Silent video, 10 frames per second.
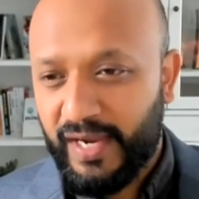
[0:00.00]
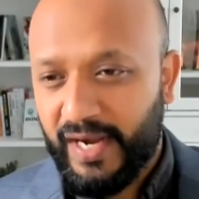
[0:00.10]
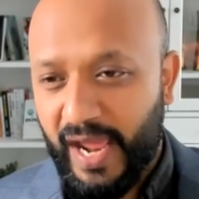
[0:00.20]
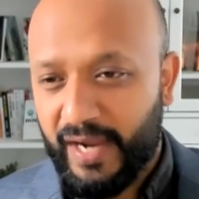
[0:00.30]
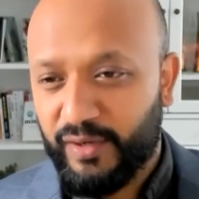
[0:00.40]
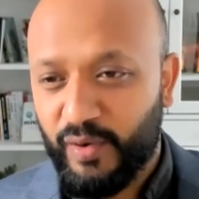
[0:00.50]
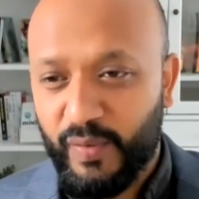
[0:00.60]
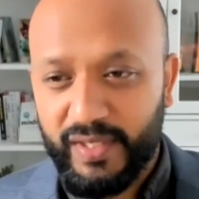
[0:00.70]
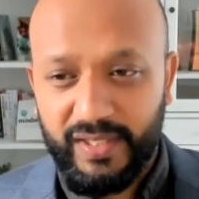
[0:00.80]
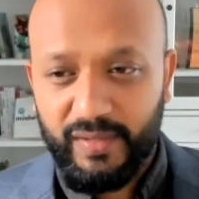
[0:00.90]
and I had no
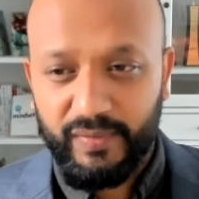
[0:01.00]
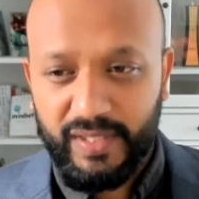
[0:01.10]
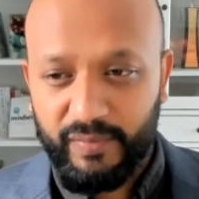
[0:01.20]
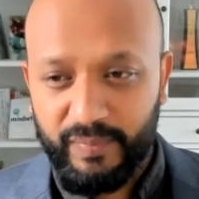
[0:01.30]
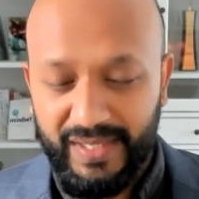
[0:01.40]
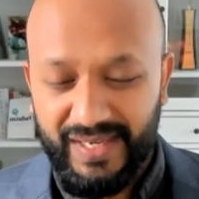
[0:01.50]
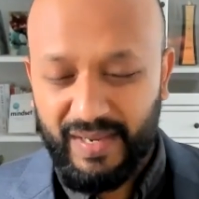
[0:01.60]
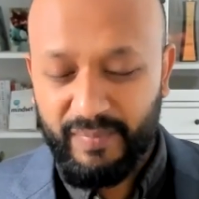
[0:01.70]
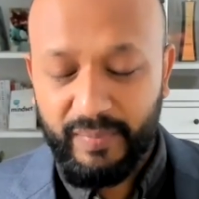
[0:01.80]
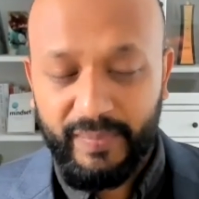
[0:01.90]
idea when that would be, and
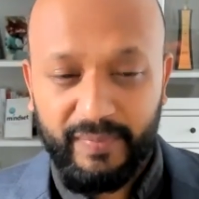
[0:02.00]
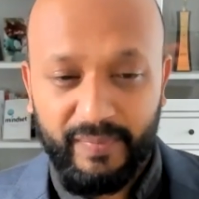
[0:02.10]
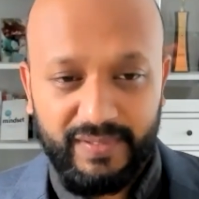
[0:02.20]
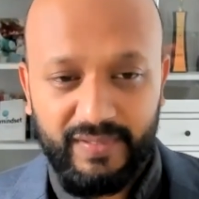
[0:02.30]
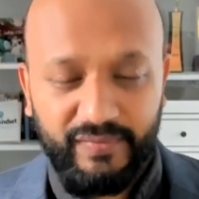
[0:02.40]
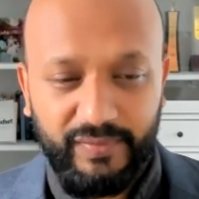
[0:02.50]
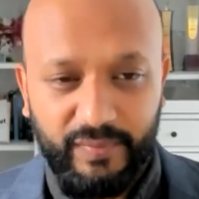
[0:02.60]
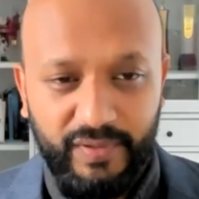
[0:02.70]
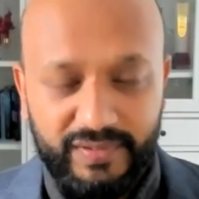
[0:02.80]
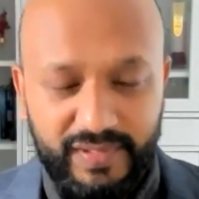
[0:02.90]
I prepared myself for the
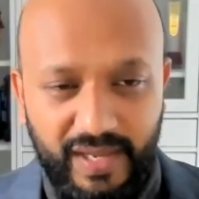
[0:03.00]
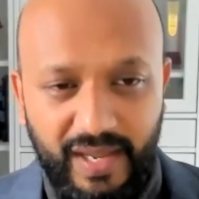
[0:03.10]
worst.